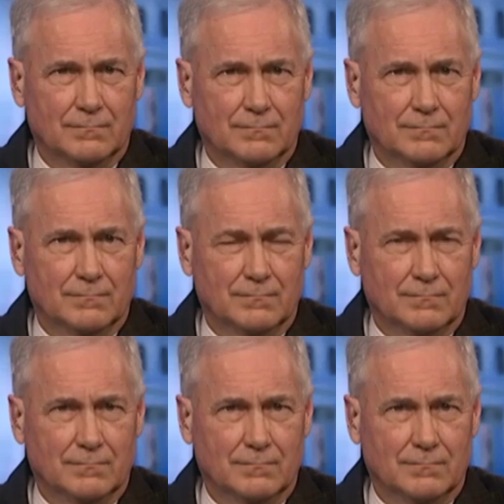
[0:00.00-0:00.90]

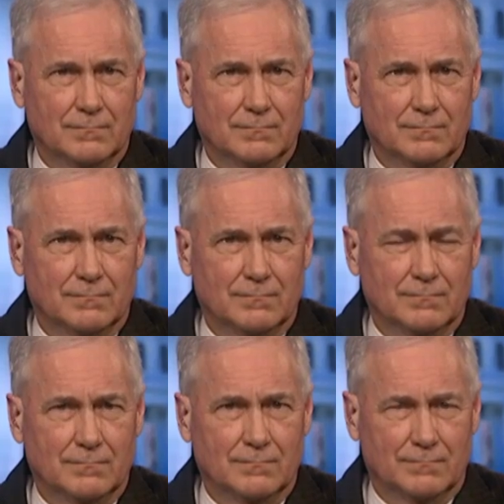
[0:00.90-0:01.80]

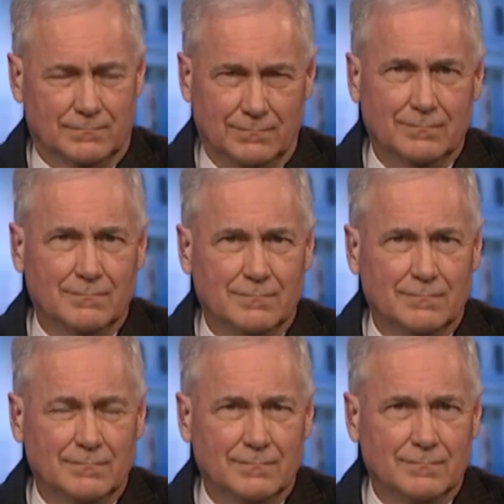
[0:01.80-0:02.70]

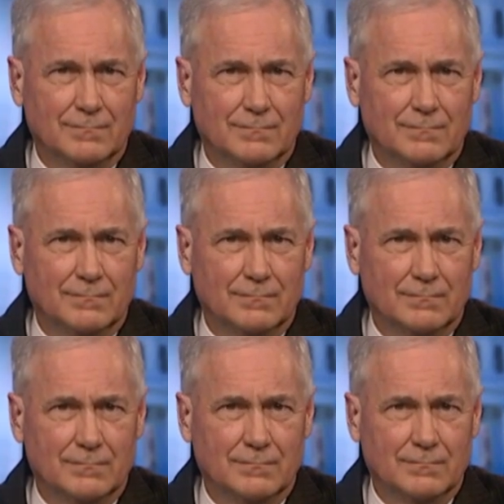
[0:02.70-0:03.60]

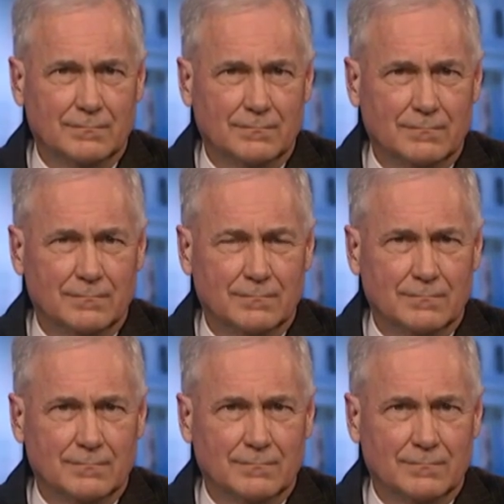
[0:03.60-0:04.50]

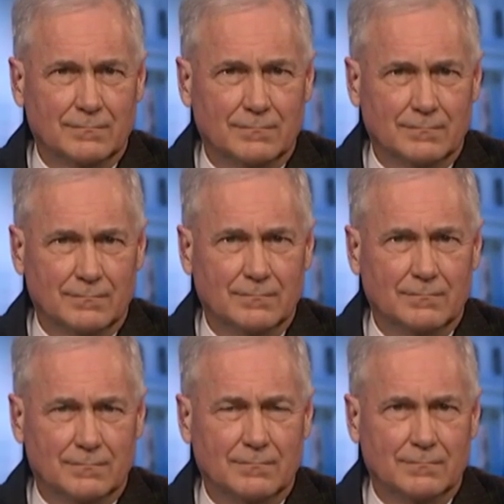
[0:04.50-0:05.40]

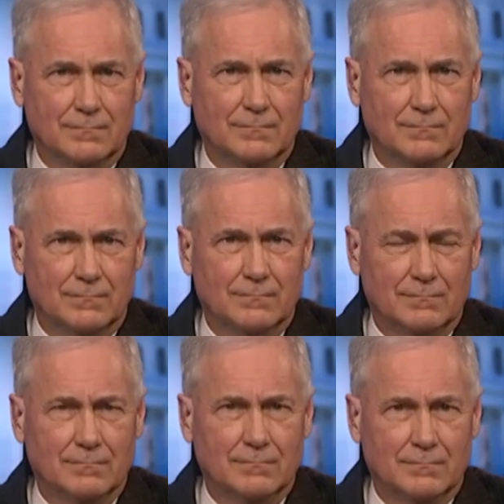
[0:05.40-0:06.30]

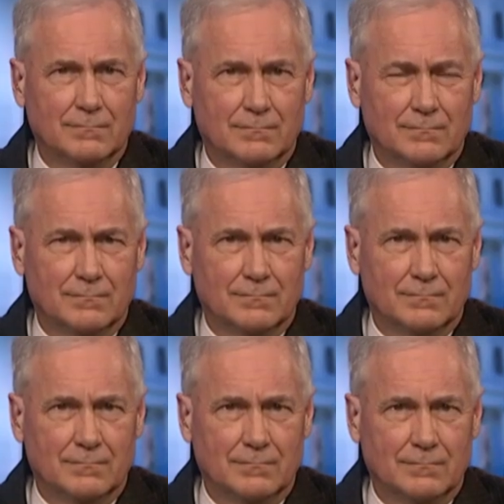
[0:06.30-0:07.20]

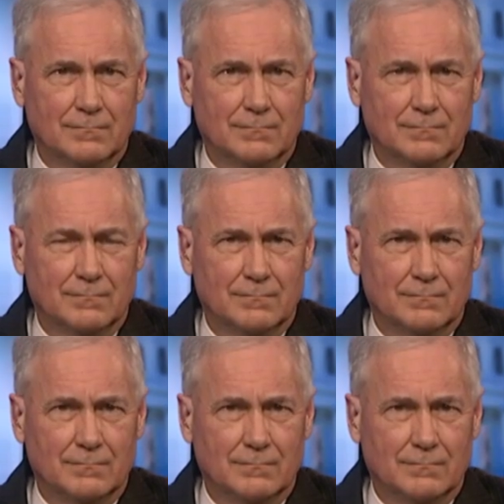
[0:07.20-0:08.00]
[no speech]